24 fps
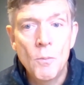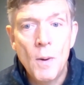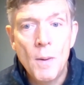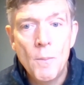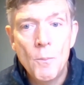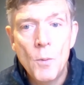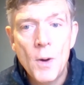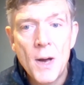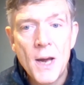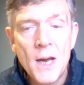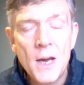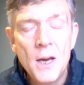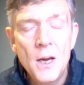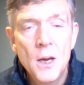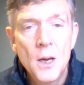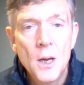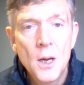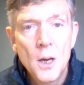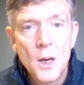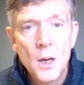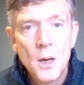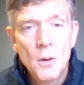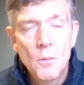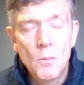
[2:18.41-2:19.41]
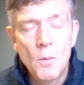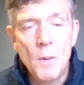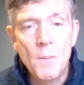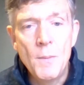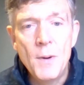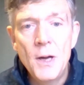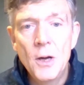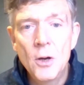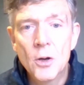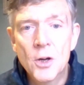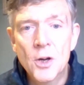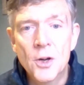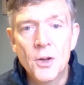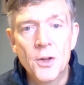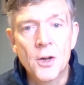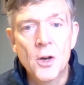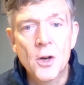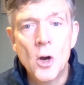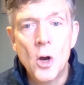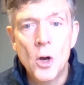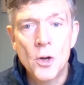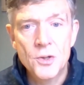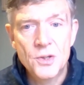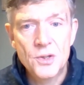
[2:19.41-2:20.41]
I mean, when we look
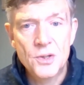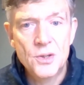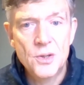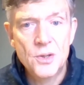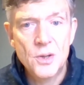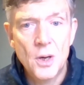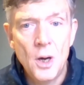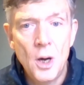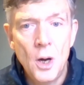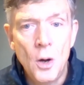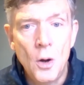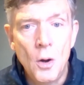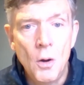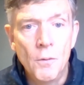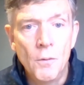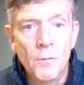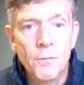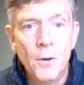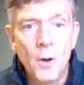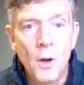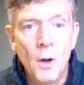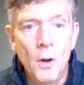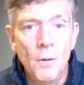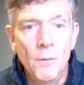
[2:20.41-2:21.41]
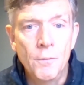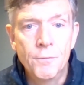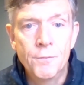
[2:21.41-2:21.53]
at the cost of